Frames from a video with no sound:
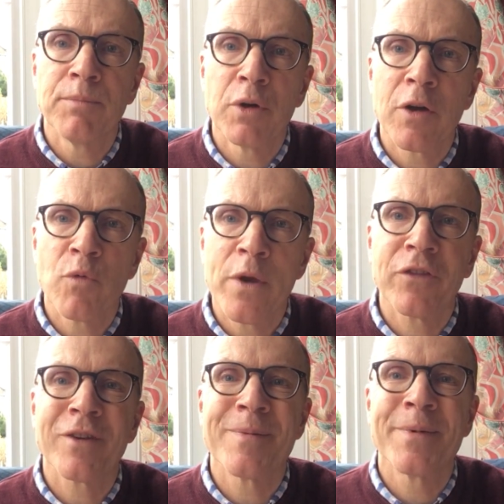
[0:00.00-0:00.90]
book of
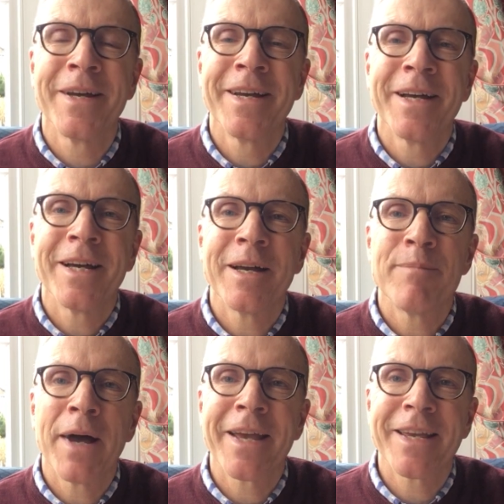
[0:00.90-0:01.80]
wisdom
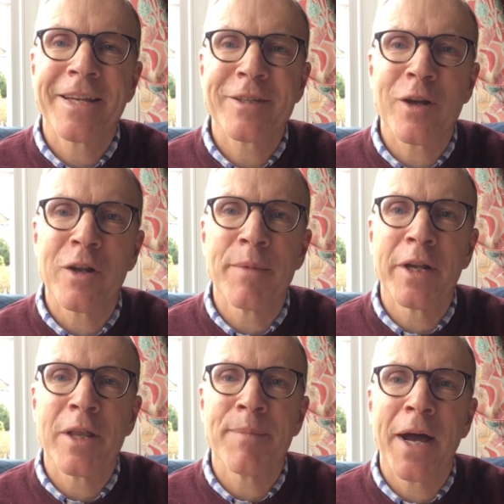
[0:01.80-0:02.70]
by King
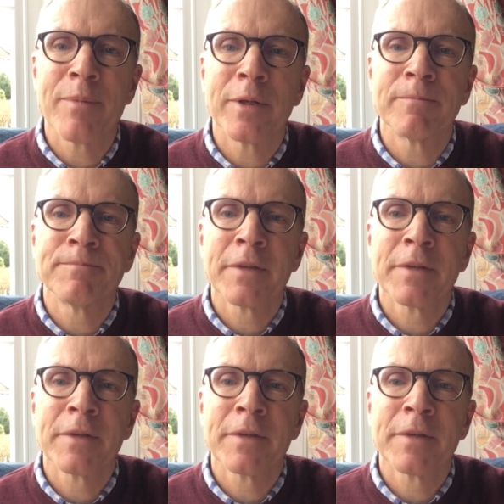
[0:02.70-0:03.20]
Solomon in the Bible.